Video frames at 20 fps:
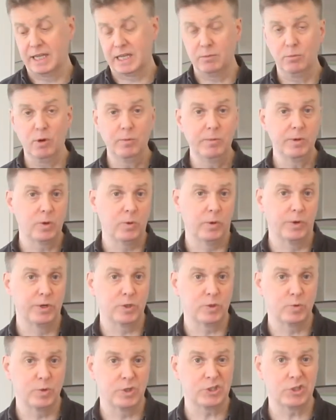At the moment,
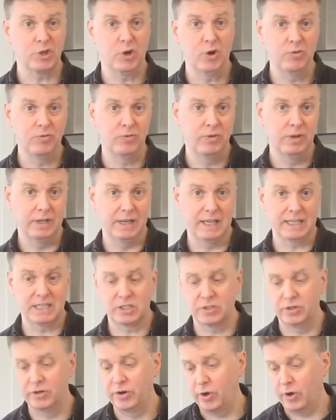quaudio is switched off.
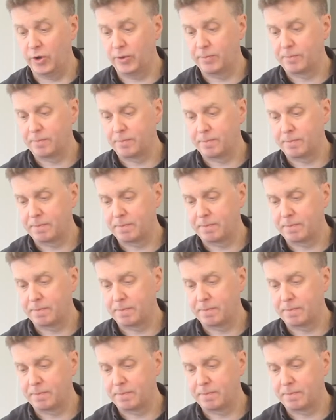Let's turn it on.